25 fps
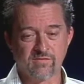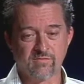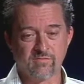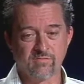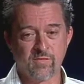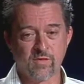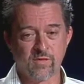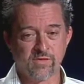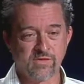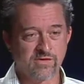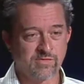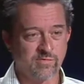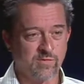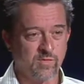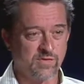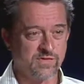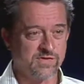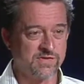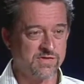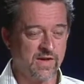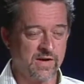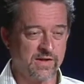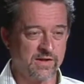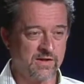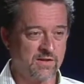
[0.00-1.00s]
Most of them are
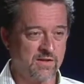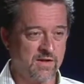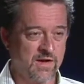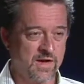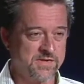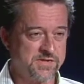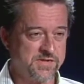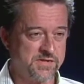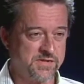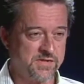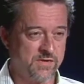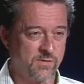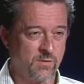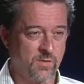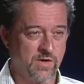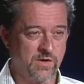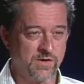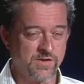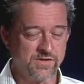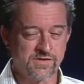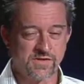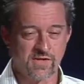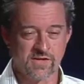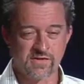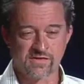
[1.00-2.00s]
psychologically
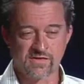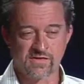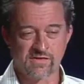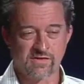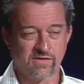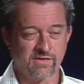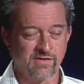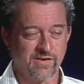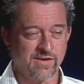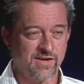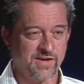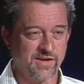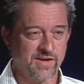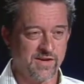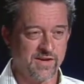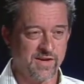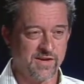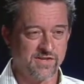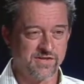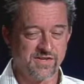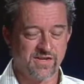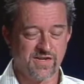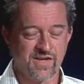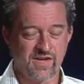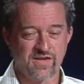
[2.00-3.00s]
well adjusted. They're getting an
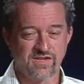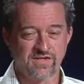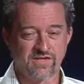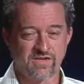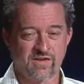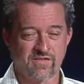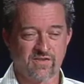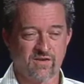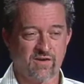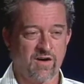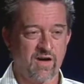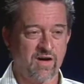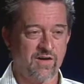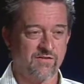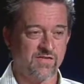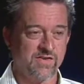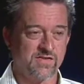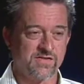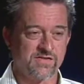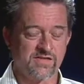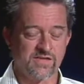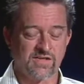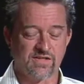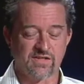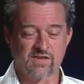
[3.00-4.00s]
education, and they're
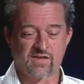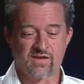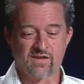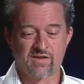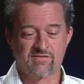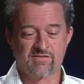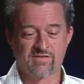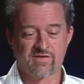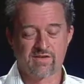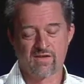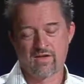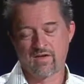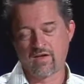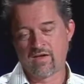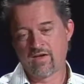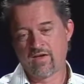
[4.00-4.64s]
obviously loved.